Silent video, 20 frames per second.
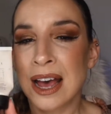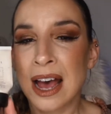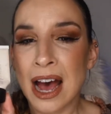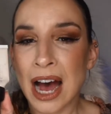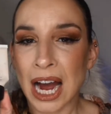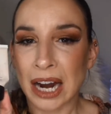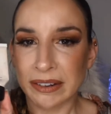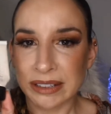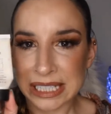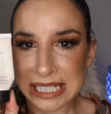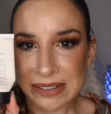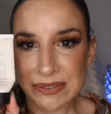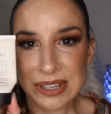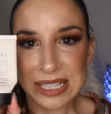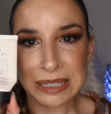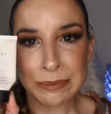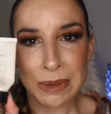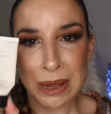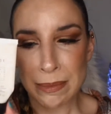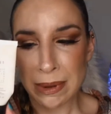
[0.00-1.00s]
I received this in
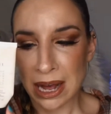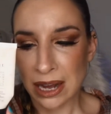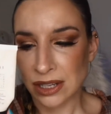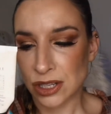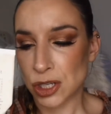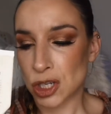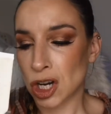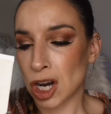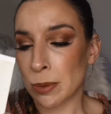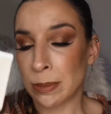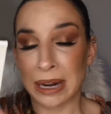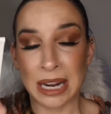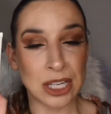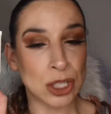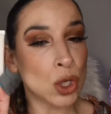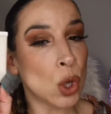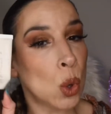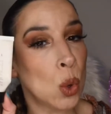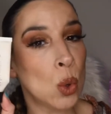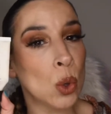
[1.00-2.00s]
my BoxyCharm and I
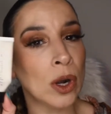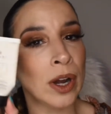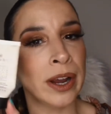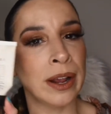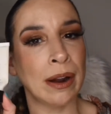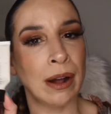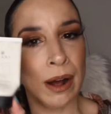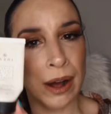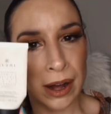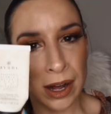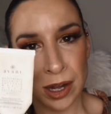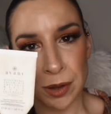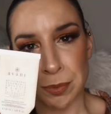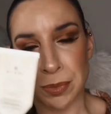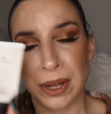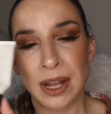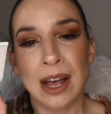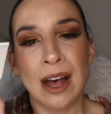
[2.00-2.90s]
tore it up.